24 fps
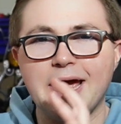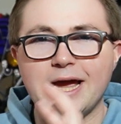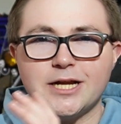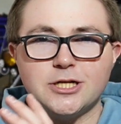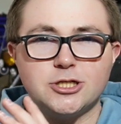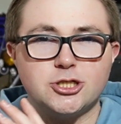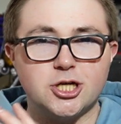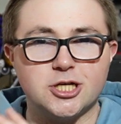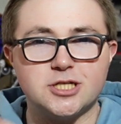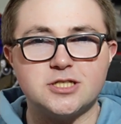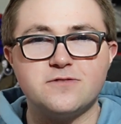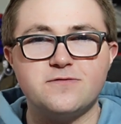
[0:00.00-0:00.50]
and
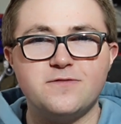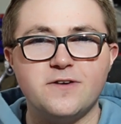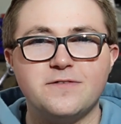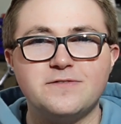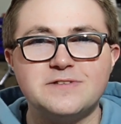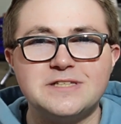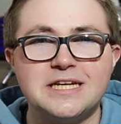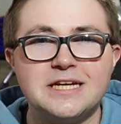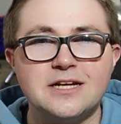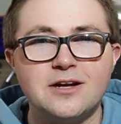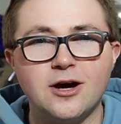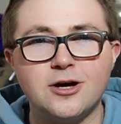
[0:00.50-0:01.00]
just
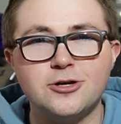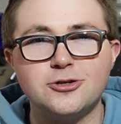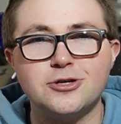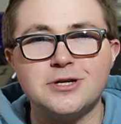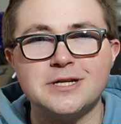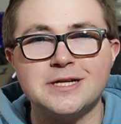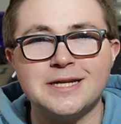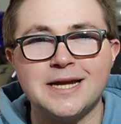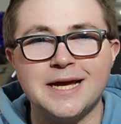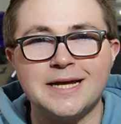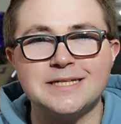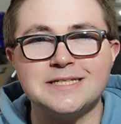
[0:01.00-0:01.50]
1,500
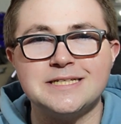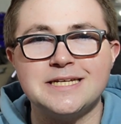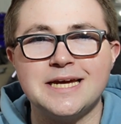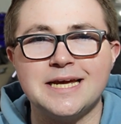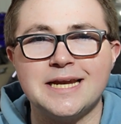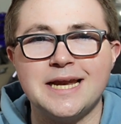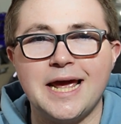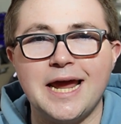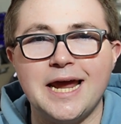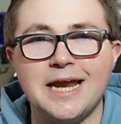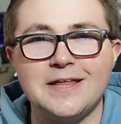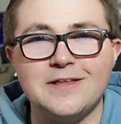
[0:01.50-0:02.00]
in
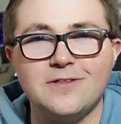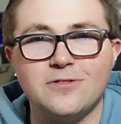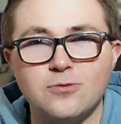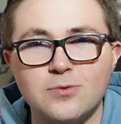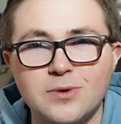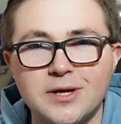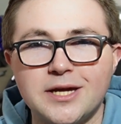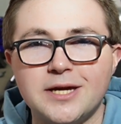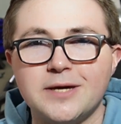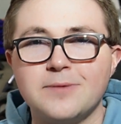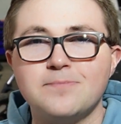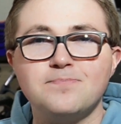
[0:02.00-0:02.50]

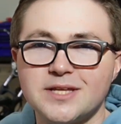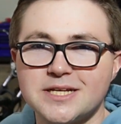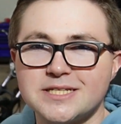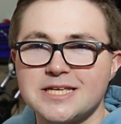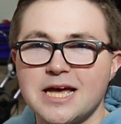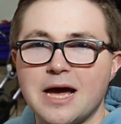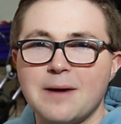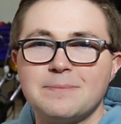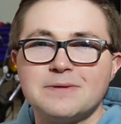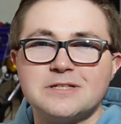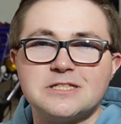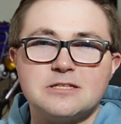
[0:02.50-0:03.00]
1983. This
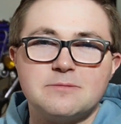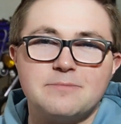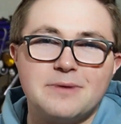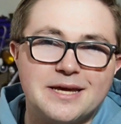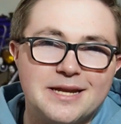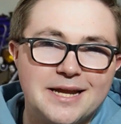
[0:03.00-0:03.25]
happens to be a